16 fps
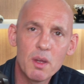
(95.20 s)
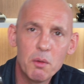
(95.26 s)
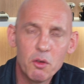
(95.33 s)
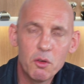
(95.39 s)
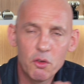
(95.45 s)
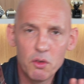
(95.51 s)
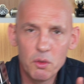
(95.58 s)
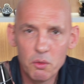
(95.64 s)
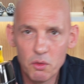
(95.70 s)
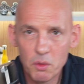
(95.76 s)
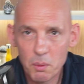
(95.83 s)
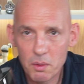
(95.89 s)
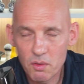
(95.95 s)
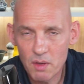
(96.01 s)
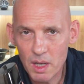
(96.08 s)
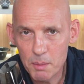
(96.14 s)
I just use
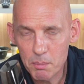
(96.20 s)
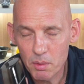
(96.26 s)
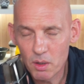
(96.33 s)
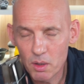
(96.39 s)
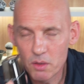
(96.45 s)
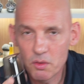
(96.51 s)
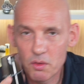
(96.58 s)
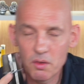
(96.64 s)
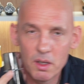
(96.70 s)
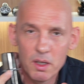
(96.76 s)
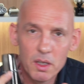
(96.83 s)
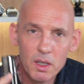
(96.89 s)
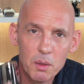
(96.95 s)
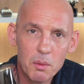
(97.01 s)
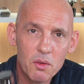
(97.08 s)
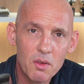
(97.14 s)
USA prices. In the
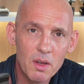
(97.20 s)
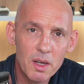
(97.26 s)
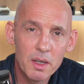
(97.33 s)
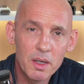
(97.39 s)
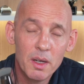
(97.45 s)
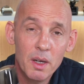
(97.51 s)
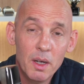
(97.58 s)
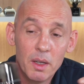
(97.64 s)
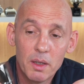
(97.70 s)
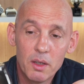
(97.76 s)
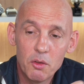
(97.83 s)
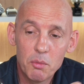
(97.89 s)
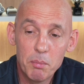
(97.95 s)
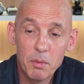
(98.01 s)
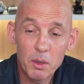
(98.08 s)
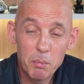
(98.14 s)
USA, you
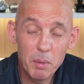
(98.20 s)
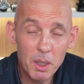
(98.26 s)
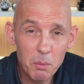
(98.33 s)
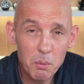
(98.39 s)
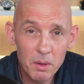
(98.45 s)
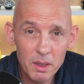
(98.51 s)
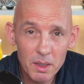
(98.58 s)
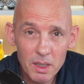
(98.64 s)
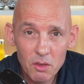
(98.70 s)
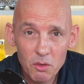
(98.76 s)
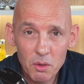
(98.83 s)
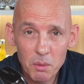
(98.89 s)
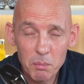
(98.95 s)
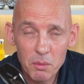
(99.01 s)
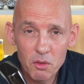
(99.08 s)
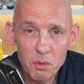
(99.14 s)
pick one of these
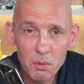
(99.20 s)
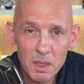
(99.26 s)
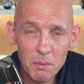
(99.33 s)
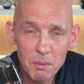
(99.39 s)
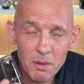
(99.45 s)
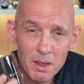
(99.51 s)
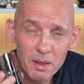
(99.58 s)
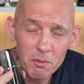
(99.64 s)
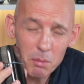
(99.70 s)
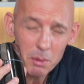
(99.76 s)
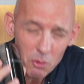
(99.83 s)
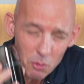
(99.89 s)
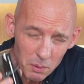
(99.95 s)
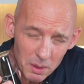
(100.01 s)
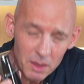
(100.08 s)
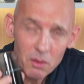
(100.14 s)
up between
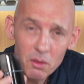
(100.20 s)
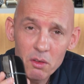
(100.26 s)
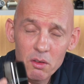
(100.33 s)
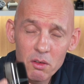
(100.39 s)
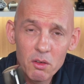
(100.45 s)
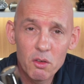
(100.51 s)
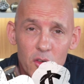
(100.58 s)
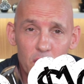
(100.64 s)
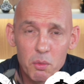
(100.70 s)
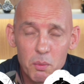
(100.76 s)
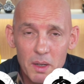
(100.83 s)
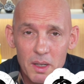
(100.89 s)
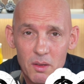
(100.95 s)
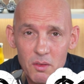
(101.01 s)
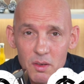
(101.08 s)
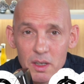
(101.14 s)

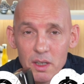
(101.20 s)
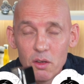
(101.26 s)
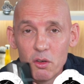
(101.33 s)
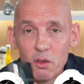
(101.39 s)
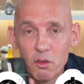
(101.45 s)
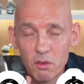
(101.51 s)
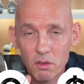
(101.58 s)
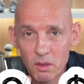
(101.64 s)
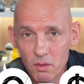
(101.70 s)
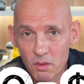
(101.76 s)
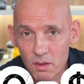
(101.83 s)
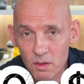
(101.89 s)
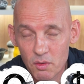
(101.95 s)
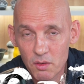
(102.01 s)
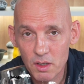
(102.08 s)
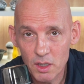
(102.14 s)
120 and
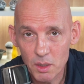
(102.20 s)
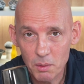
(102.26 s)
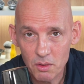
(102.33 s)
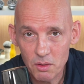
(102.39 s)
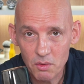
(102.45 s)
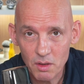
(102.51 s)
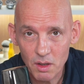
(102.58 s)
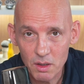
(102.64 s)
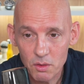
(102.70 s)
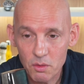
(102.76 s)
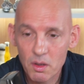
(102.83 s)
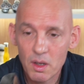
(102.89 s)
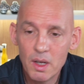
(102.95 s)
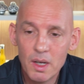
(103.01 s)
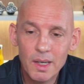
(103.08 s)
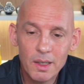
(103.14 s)
160 US dollars.
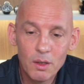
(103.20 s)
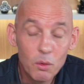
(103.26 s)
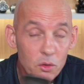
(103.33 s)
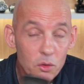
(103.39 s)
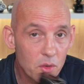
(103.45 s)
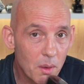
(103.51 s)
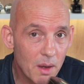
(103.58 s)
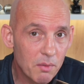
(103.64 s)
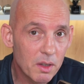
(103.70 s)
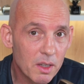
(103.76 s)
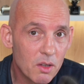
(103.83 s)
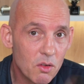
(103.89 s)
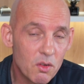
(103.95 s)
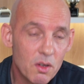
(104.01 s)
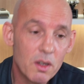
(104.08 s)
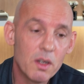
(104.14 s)
Also have to
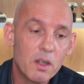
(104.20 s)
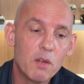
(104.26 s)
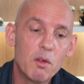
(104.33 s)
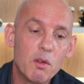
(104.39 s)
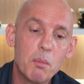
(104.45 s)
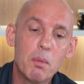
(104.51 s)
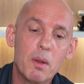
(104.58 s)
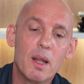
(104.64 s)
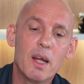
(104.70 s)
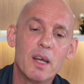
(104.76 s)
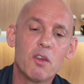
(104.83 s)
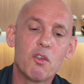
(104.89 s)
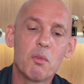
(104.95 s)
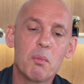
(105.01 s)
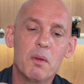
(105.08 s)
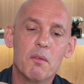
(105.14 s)
consider the
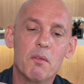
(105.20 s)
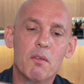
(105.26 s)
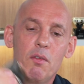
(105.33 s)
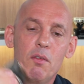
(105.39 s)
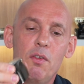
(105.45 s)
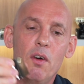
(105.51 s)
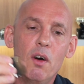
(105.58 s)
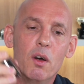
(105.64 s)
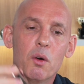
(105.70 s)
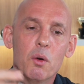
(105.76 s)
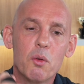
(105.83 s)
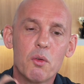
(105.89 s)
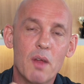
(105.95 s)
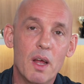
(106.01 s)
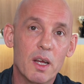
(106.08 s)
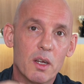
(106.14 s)
replacement
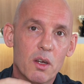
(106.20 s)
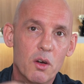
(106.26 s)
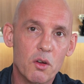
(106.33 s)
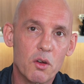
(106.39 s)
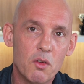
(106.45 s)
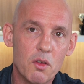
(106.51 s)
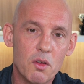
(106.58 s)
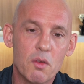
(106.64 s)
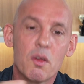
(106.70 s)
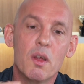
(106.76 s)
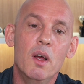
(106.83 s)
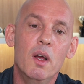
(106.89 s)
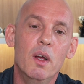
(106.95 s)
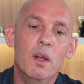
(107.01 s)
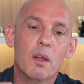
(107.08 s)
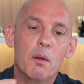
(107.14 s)
files and cutters.
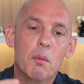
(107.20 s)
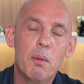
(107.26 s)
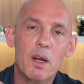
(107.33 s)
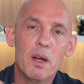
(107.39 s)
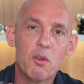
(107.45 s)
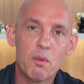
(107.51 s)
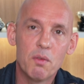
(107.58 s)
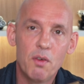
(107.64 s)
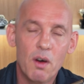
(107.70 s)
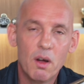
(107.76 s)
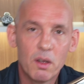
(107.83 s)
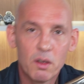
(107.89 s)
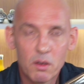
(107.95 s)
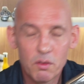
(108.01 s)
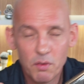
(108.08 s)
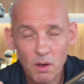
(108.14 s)
The replacement
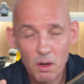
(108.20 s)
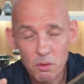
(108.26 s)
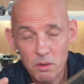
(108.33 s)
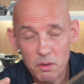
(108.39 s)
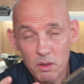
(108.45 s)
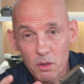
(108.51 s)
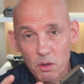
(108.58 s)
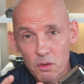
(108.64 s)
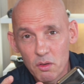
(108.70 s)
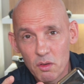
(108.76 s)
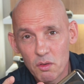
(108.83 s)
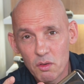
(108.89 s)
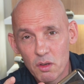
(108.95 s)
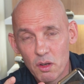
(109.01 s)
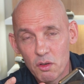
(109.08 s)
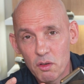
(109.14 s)
files and
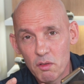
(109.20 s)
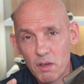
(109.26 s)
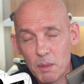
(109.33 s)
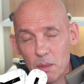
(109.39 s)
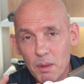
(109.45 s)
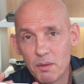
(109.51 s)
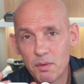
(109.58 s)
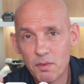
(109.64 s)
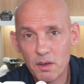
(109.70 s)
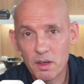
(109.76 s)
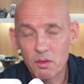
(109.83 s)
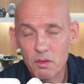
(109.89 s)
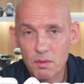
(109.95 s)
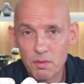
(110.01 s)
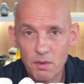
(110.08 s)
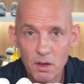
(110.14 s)
cutters cost around about
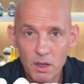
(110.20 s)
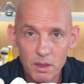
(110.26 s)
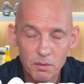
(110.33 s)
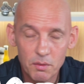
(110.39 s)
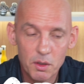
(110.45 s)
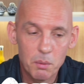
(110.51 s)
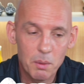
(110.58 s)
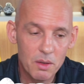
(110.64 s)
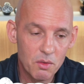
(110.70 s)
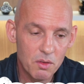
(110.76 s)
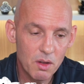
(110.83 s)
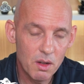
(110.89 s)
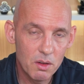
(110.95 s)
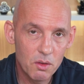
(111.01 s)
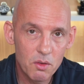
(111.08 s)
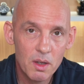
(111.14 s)
35 US
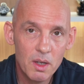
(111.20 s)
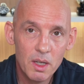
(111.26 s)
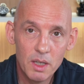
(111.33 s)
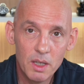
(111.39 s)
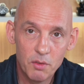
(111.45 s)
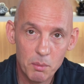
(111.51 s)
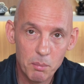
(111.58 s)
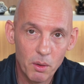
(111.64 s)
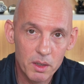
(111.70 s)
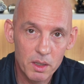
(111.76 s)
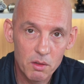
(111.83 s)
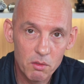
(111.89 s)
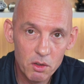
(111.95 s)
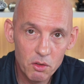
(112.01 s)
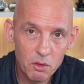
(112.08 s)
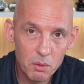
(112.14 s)
dollars if you buy the
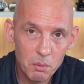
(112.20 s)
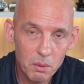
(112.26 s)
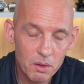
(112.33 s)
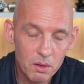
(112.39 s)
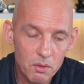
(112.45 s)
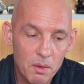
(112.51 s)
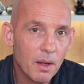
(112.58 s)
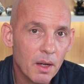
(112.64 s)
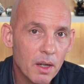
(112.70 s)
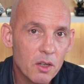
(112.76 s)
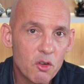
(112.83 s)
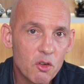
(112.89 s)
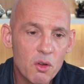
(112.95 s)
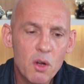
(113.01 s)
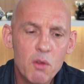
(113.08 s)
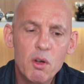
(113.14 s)
original ones. And
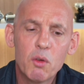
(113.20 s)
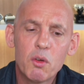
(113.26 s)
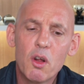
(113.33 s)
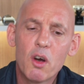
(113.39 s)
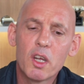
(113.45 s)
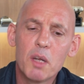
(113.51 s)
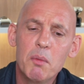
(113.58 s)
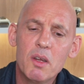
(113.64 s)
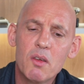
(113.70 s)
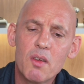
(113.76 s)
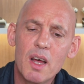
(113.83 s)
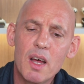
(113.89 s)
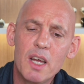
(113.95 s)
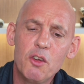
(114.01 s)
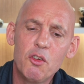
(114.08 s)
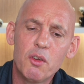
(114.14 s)
there's no real
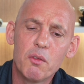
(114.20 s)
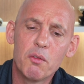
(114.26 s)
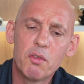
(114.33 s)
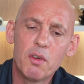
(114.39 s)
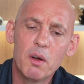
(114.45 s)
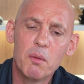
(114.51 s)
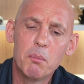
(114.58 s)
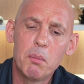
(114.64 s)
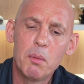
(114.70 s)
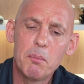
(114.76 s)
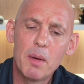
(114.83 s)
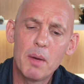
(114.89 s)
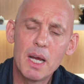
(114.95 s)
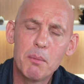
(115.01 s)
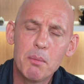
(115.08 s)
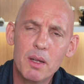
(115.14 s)
documentation from
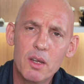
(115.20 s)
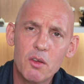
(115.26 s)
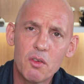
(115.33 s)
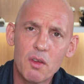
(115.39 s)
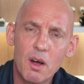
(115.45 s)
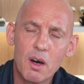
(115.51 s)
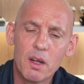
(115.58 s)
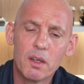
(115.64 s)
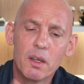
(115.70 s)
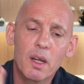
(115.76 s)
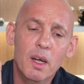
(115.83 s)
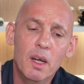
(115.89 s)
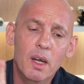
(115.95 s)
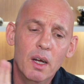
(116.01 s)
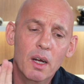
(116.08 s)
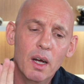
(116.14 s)
Babyliss on
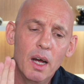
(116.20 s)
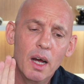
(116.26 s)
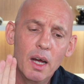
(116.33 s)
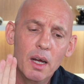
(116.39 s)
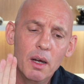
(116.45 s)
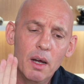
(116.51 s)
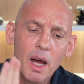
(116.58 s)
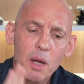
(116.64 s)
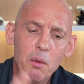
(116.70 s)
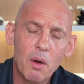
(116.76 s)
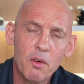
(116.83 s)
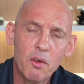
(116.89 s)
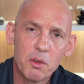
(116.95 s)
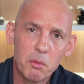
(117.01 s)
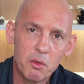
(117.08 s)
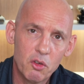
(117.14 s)
how
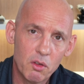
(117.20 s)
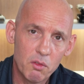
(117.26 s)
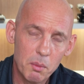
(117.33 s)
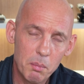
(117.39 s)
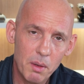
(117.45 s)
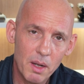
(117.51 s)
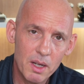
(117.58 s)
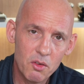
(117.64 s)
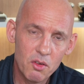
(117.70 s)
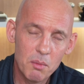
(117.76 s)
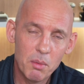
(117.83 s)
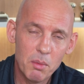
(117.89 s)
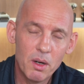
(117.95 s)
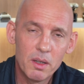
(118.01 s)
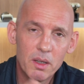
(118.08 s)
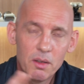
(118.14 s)
often we should replace them,
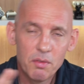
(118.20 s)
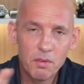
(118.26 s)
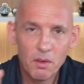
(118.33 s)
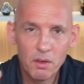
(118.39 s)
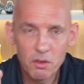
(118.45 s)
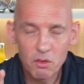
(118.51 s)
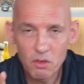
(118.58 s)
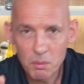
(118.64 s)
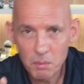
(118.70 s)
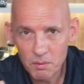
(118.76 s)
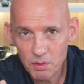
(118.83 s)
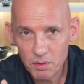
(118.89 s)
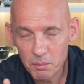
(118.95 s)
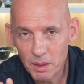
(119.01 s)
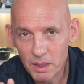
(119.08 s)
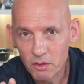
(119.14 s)
but I did find some
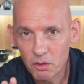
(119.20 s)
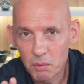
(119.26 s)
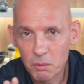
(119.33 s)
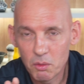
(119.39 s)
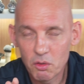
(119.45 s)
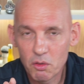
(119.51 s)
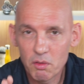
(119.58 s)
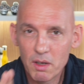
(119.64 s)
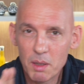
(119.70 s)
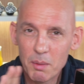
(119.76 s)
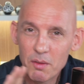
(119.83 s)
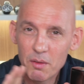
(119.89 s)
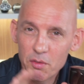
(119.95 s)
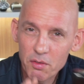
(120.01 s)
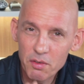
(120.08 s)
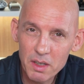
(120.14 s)
information which was around
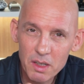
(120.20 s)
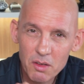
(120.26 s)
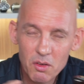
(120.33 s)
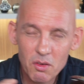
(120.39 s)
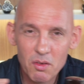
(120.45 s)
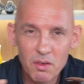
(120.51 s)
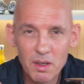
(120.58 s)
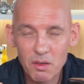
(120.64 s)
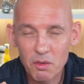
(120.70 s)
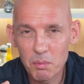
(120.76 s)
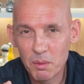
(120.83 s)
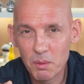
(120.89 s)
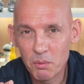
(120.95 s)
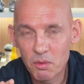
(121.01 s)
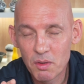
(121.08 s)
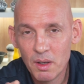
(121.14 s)
about 3 to 6
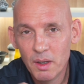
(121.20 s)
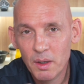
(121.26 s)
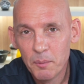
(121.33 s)
months.